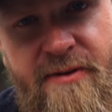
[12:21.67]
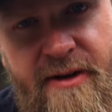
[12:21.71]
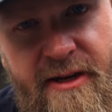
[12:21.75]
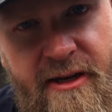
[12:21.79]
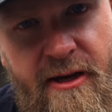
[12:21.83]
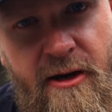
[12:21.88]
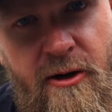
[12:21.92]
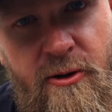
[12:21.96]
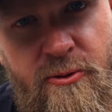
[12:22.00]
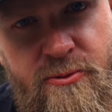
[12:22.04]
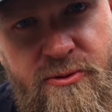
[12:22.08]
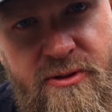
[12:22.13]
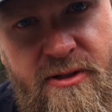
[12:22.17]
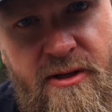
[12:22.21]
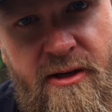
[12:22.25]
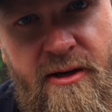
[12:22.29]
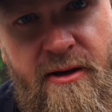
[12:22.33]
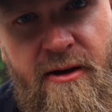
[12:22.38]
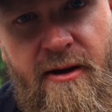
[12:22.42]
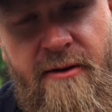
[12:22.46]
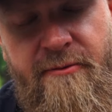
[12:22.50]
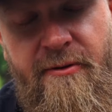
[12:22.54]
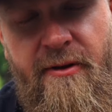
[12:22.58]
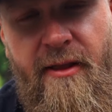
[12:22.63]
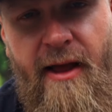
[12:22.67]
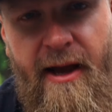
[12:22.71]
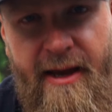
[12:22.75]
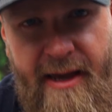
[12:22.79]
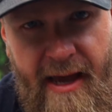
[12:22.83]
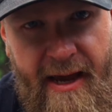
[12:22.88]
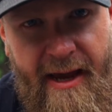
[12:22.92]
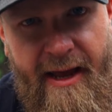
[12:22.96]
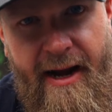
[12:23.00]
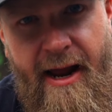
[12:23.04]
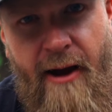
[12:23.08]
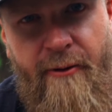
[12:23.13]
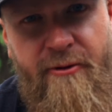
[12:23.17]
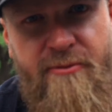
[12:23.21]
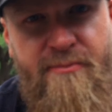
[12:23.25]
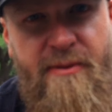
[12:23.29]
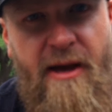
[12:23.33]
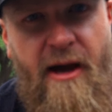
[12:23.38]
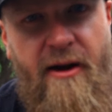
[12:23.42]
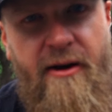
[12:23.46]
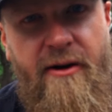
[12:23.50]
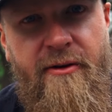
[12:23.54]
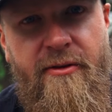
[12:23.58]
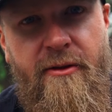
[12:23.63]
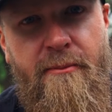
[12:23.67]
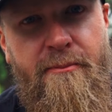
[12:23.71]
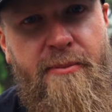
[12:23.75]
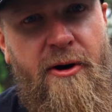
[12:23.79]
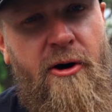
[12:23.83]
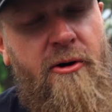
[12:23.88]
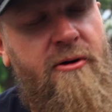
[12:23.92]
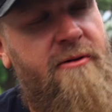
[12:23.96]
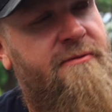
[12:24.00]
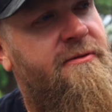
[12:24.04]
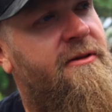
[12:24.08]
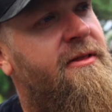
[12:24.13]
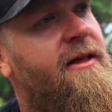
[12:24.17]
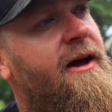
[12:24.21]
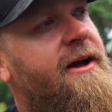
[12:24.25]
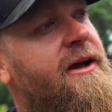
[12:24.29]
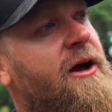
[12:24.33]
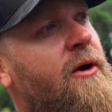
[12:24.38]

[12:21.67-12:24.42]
videos. If you like hanging out with me out here in the boat, if you like